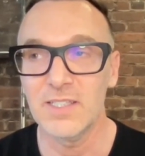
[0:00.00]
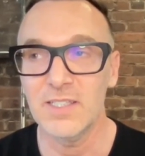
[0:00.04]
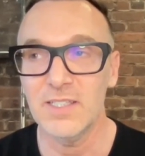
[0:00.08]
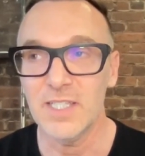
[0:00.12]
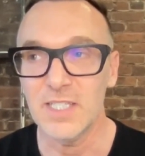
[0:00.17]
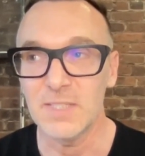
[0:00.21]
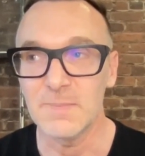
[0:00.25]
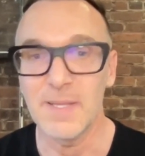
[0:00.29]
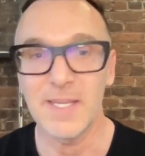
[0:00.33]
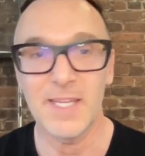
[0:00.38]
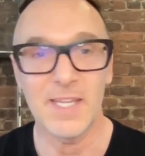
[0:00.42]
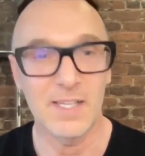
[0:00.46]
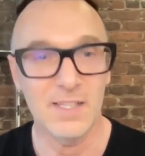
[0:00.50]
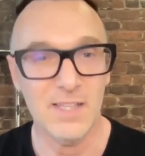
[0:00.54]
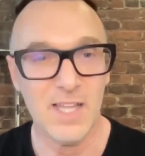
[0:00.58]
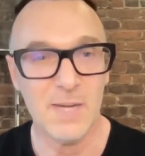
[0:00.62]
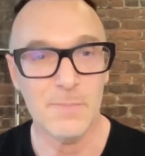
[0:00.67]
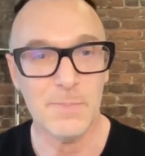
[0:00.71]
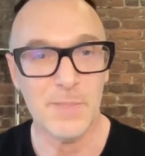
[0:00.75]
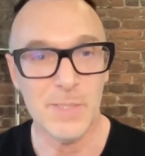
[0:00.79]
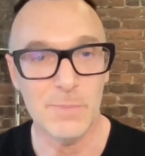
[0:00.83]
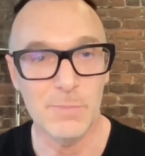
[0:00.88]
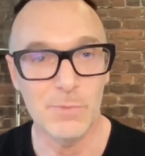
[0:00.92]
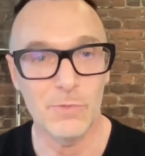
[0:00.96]
is making a lot of
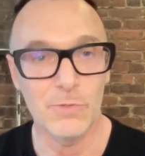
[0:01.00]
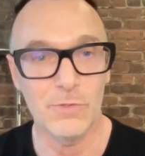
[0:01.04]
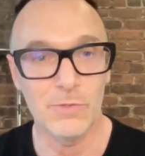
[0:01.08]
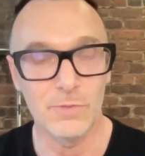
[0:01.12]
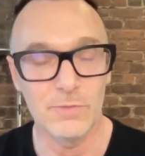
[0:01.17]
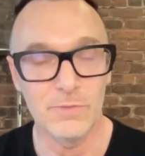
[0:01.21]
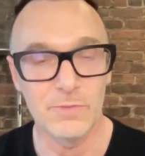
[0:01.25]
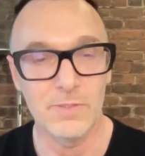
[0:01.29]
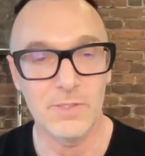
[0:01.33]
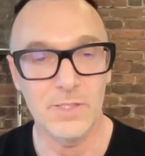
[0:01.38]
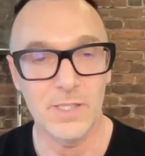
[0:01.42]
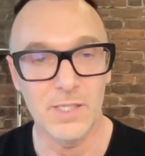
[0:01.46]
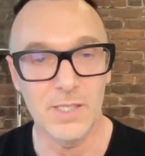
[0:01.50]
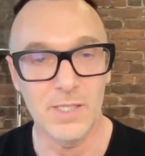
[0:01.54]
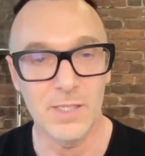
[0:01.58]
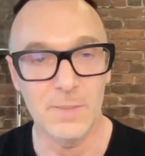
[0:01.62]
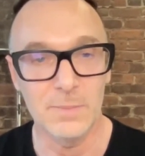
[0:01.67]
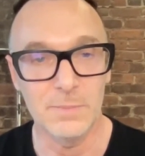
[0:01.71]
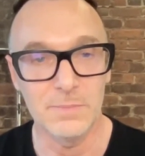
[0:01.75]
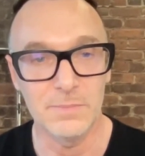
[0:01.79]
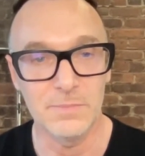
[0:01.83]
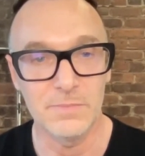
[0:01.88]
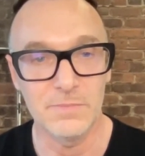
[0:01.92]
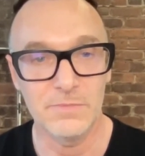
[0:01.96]
people
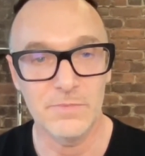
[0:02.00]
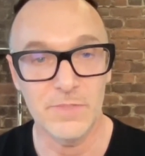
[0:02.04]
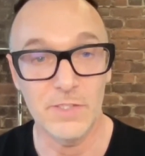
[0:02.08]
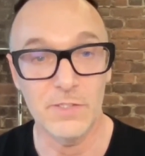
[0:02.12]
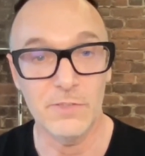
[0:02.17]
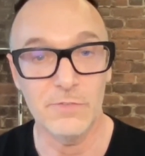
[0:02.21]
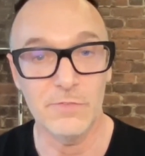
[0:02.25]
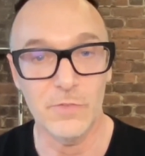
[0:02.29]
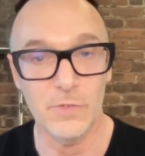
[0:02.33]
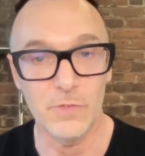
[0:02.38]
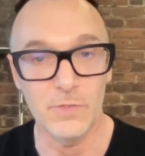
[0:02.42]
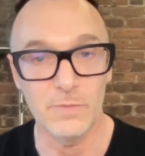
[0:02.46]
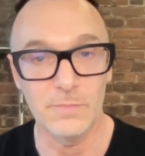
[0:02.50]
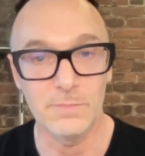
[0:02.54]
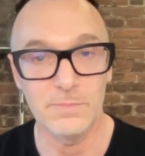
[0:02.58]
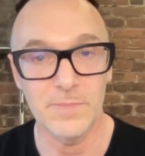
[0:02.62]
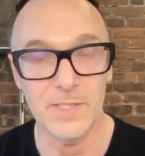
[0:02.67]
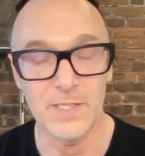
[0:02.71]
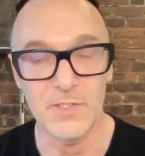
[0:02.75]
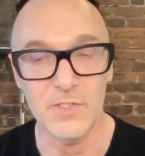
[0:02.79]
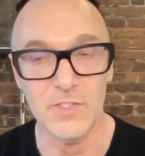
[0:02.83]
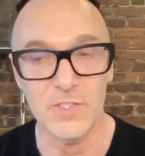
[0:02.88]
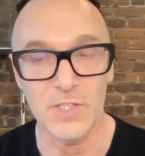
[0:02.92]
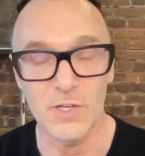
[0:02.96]
um, fearful.
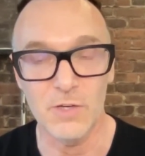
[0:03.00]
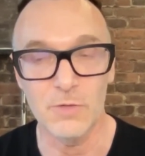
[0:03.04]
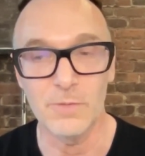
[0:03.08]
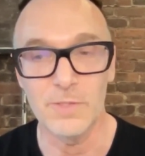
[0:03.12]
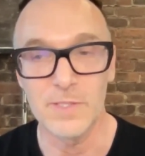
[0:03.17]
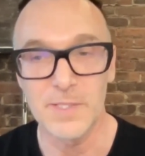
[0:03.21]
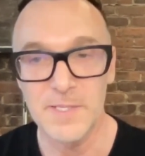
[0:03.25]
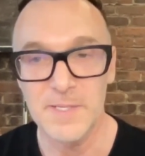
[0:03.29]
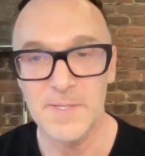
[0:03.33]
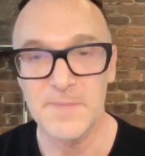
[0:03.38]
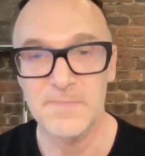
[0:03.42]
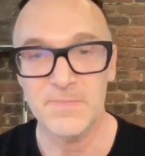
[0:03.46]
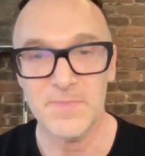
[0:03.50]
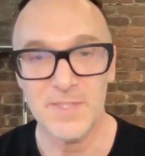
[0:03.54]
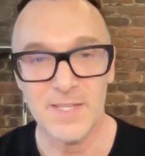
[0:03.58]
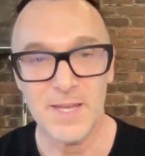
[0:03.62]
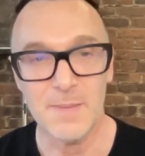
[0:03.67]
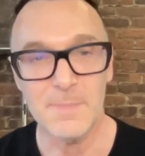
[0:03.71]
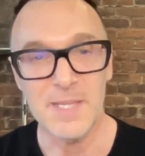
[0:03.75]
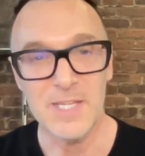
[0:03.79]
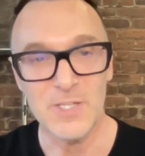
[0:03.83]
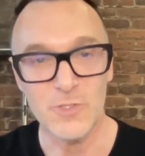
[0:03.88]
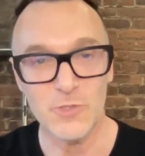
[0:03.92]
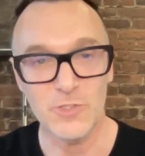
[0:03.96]
And so right.
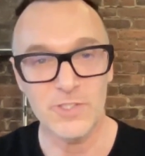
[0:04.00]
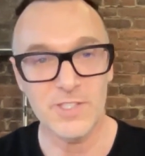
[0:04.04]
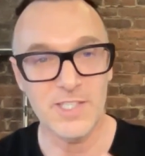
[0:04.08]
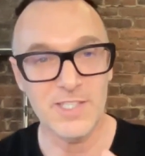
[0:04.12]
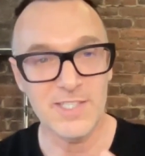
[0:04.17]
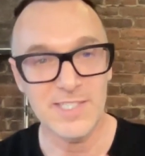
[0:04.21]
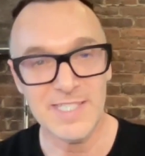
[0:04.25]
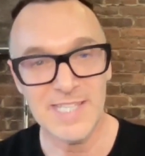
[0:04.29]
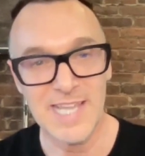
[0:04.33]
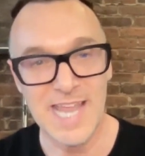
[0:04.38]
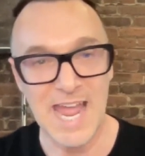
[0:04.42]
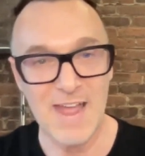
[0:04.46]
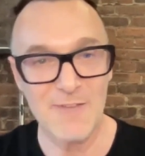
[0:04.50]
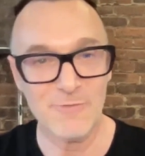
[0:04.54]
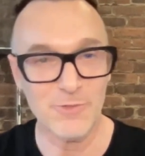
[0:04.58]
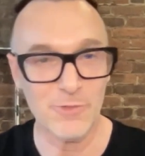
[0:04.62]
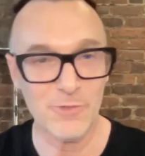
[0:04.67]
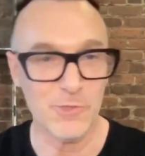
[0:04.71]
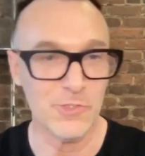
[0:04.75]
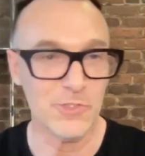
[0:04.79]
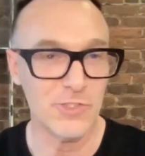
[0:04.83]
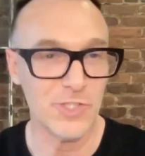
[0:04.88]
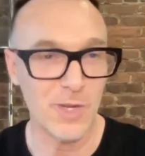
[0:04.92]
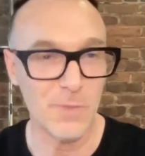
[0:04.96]
I'm interested to see after
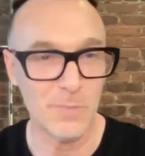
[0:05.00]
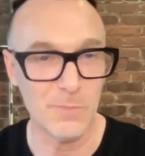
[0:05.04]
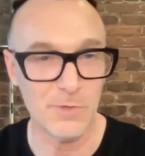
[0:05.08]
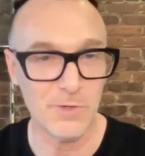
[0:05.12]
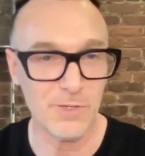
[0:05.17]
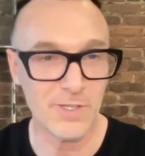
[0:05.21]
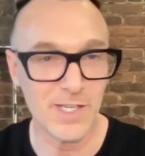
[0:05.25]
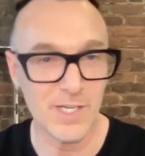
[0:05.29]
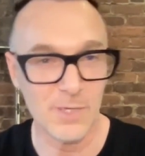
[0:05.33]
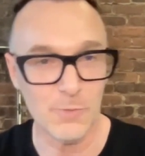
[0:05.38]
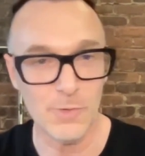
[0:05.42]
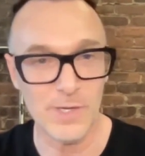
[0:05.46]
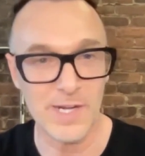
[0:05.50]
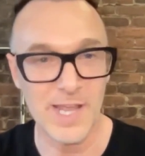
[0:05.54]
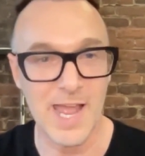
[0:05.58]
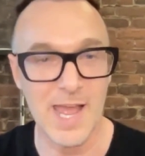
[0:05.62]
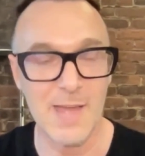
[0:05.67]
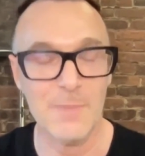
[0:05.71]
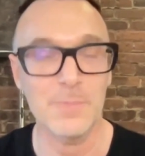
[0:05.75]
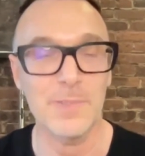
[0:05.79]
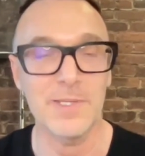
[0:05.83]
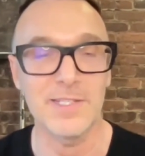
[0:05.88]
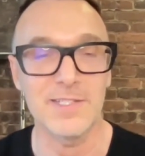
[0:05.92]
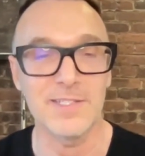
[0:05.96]
summer kind of what
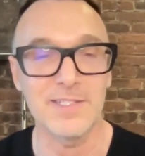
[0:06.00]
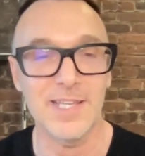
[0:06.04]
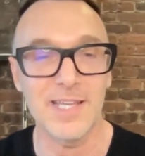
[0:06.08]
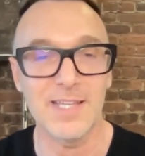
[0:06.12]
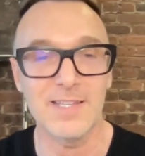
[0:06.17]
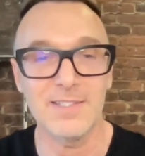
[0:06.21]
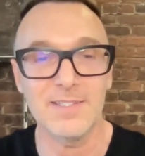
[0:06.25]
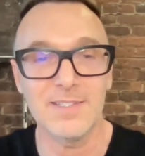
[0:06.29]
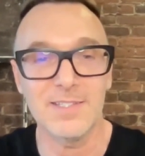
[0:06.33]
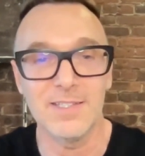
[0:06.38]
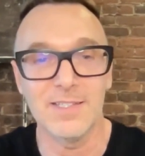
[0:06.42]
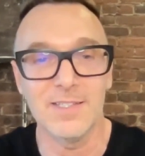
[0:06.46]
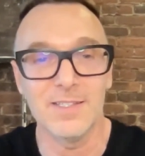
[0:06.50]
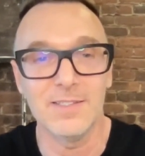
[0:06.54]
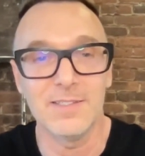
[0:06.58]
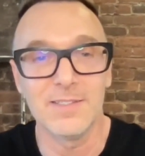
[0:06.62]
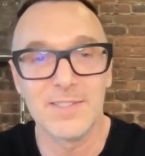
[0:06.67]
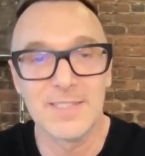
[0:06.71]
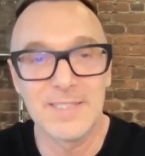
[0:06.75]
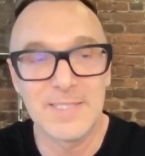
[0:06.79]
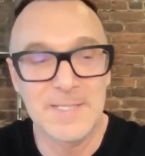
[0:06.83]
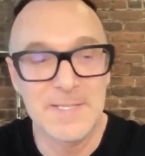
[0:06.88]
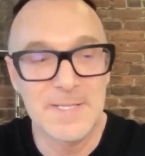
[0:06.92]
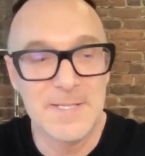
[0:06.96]
happens as the
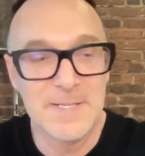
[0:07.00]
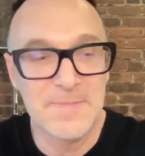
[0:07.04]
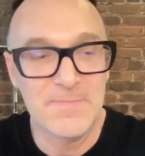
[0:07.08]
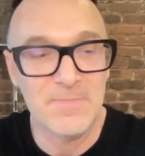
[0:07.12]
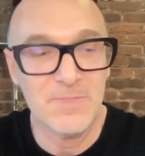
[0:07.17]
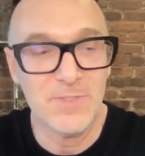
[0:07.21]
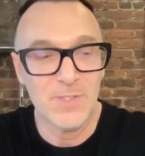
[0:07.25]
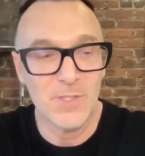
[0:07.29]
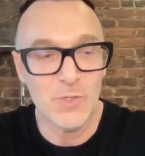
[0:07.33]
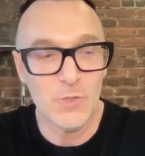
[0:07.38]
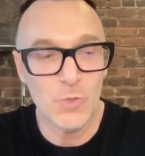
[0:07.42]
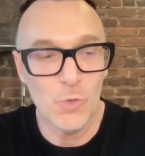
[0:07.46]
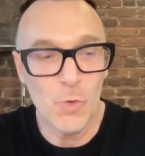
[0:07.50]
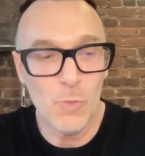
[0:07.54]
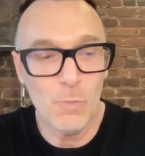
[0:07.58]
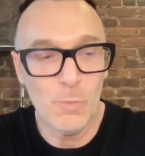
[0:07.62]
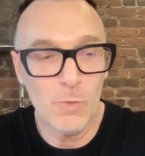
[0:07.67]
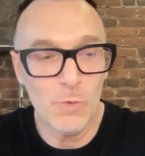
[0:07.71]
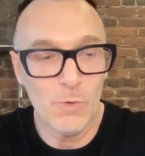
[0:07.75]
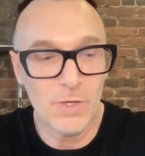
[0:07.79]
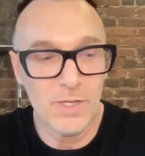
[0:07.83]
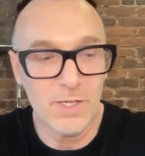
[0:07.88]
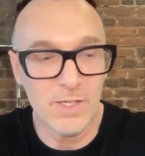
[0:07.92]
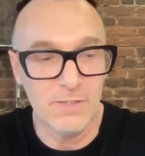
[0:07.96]
the
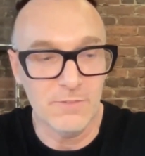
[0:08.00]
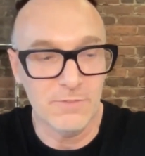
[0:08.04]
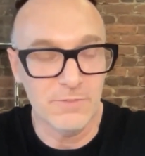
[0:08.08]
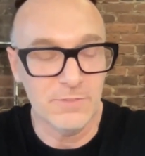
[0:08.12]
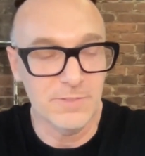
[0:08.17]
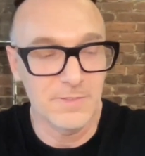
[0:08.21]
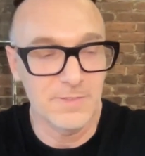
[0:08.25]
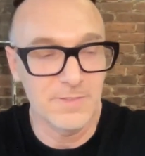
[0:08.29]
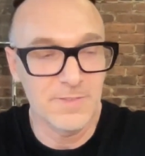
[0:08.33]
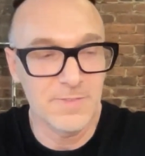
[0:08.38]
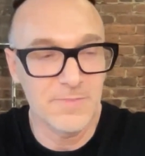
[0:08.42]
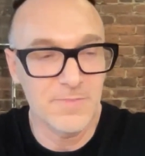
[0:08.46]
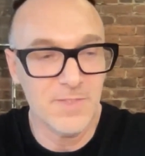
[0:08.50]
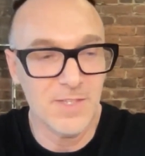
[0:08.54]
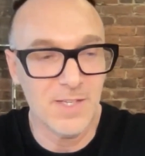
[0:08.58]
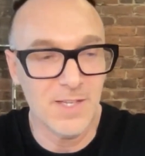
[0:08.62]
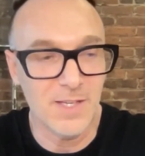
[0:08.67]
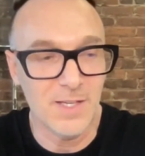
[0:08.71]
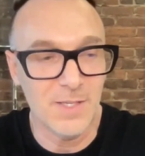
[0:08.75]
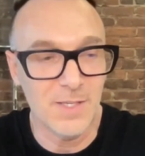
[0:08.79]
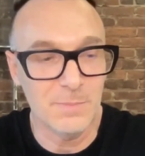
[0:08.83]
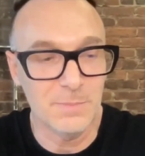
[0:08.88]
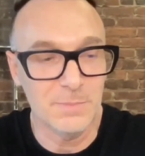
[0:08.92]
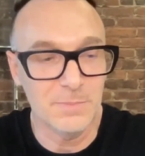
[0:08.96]
normal kind of
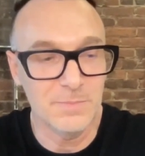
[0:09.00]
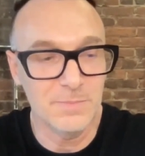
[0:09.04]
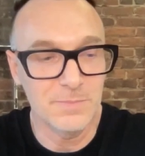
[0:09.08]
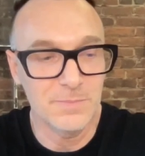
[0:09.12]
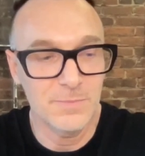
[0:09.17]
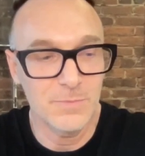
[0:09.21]
um,